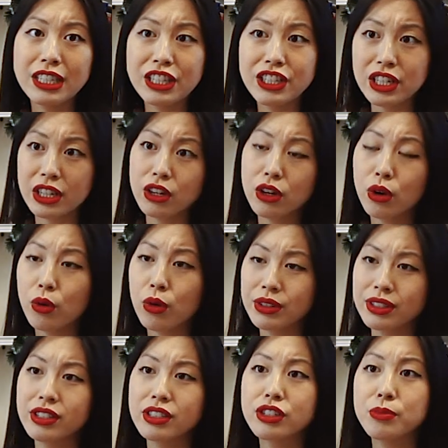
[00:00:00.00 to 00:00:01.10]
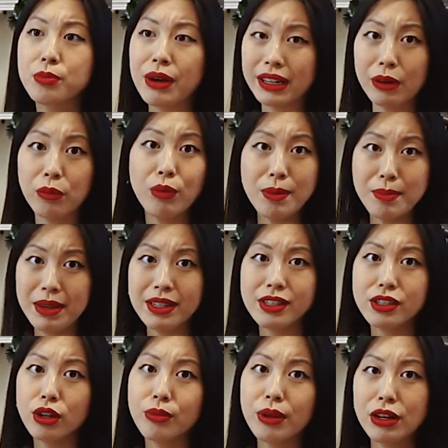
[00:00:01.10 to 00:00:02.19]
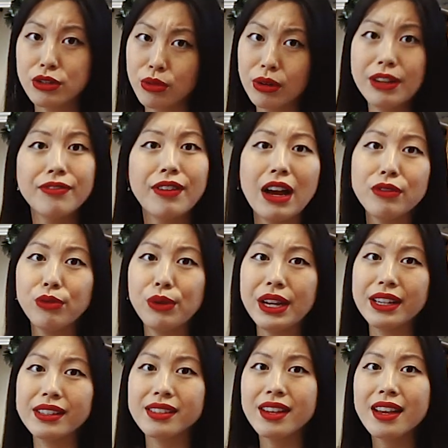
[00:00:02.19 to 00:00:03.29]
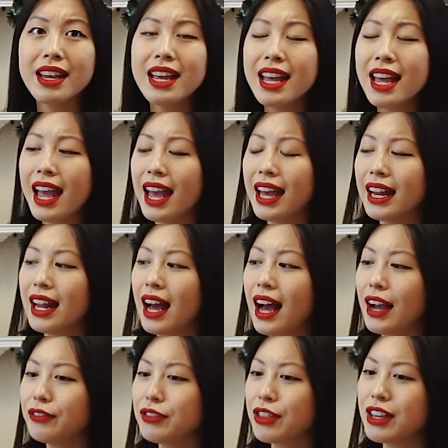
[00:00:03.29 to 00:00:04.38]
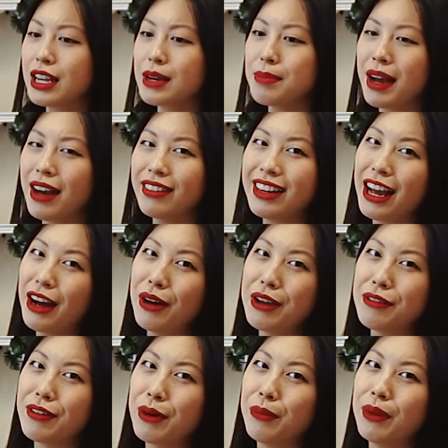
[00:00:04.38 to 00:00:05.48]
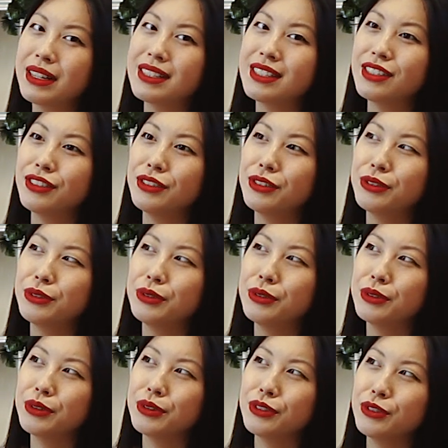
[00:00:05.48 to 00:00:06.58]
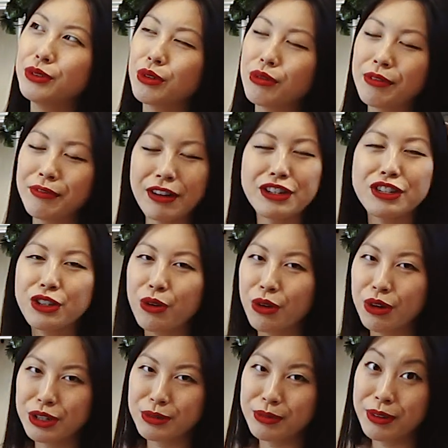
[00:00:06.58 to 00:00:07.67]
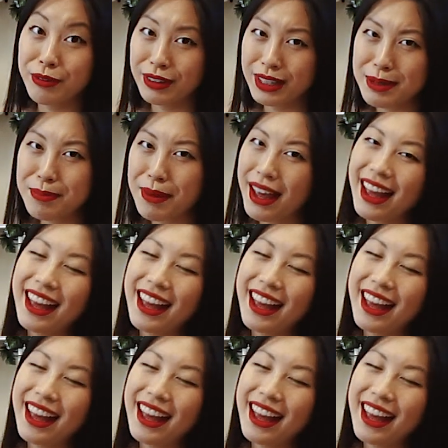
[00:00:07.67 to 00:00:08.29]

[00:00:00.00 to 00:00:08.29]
teaching courses to pregnant women, so around 25 weeks. And I have to think about now if I want to do a refresher course with Felipe